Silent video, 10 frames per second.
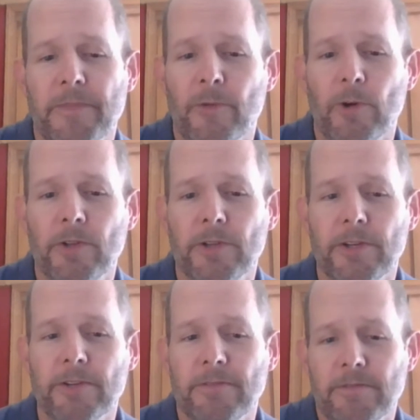
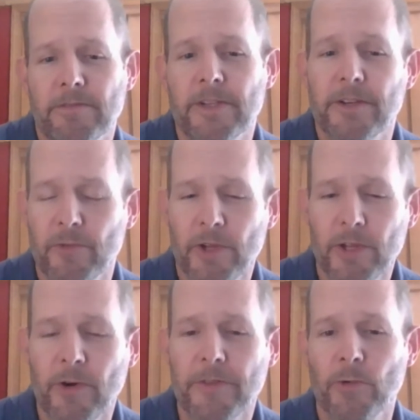workload, you
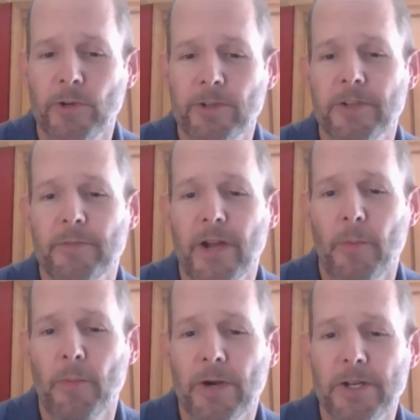really want the workload to be
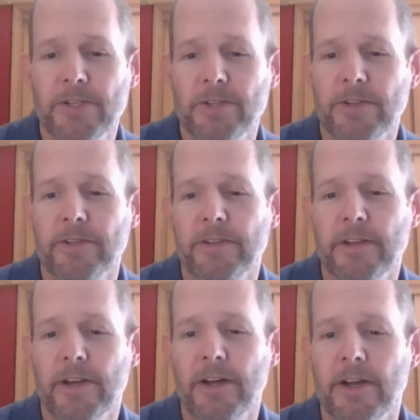operational
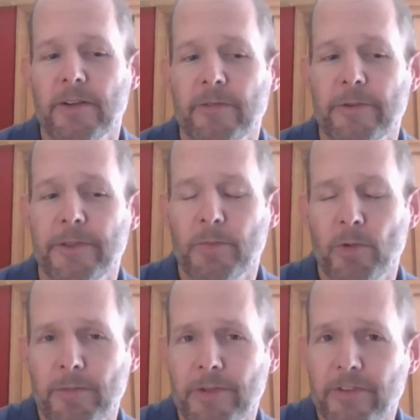when the
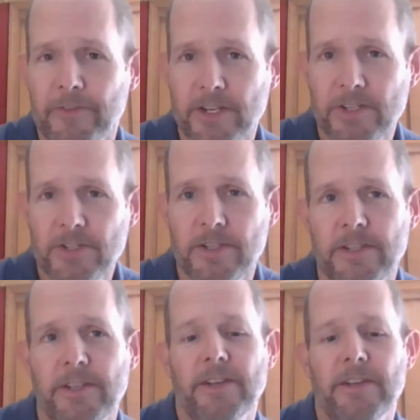deployment's finished,
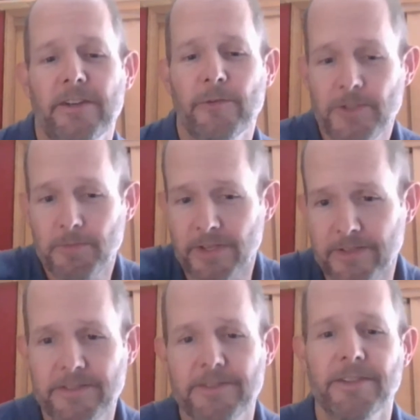which
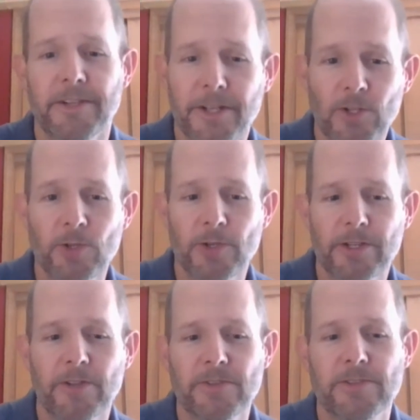means
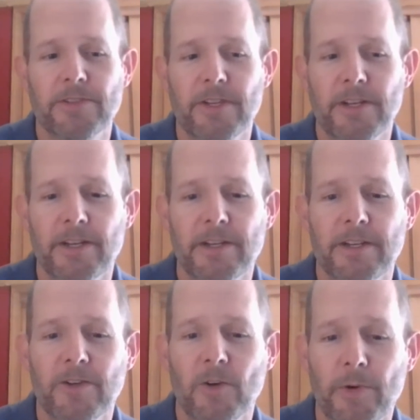including those,
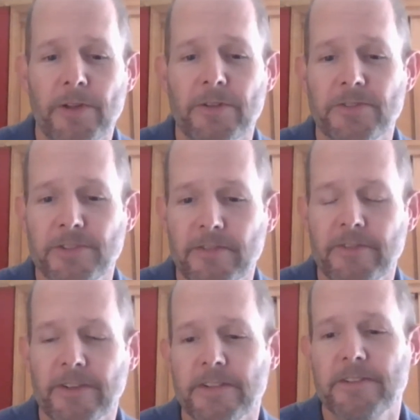incorporating those
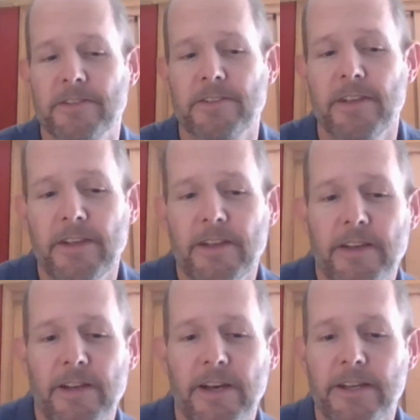certificates
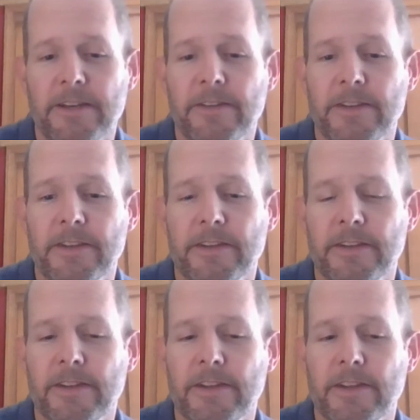into
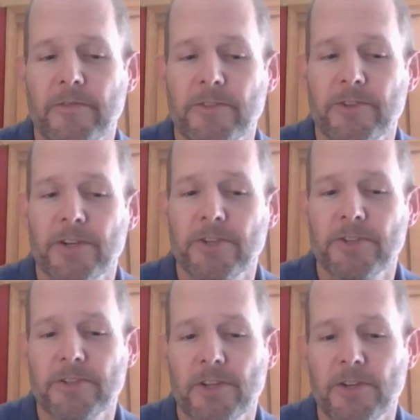the
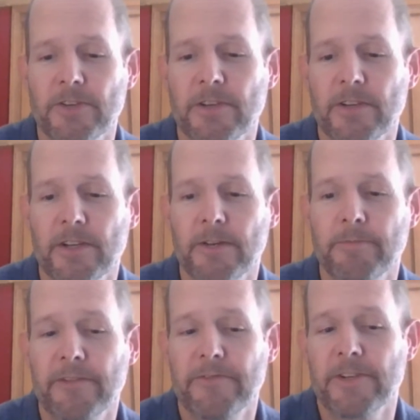infrastructure as code
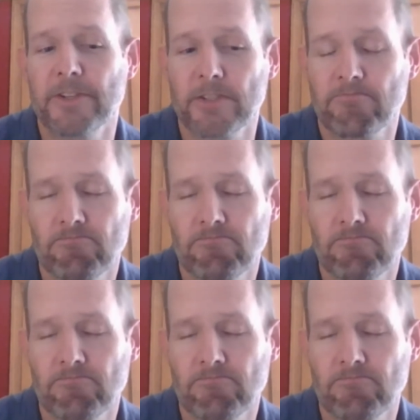definition.